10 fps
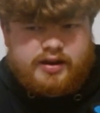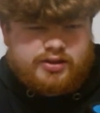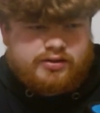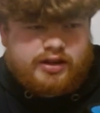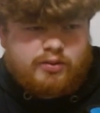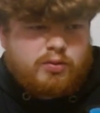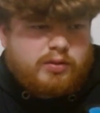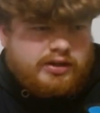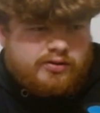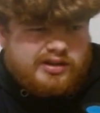and they're like, well,
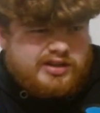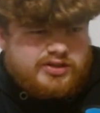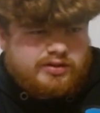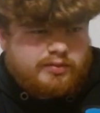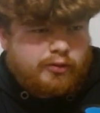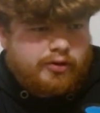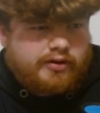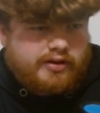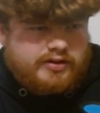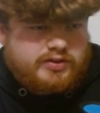we don't need you anymore
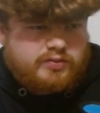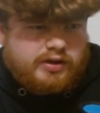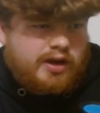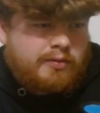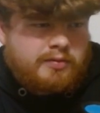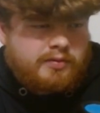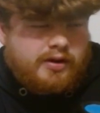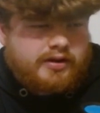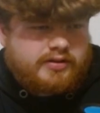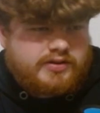because we got what we
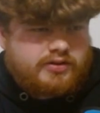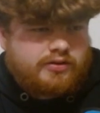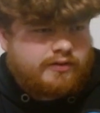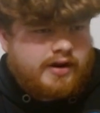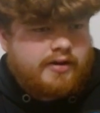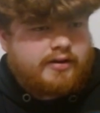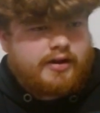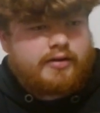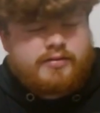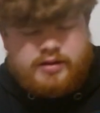wanted, so you're fired now.